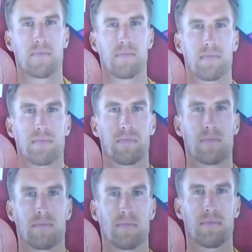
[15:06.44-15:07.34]
We have
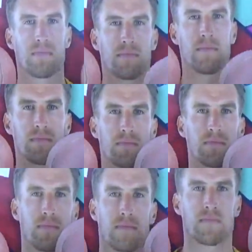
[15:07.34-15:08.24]

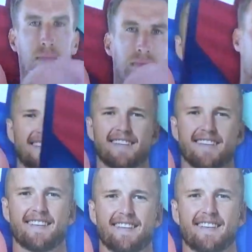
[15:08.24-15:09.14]
Strootman for Roma.
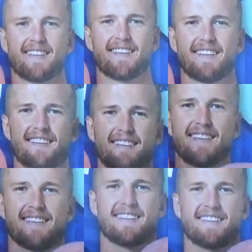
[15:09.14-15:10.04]

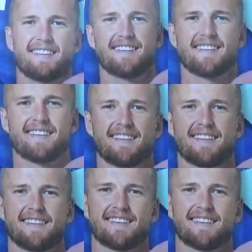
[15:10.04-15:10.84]
Eric Dier for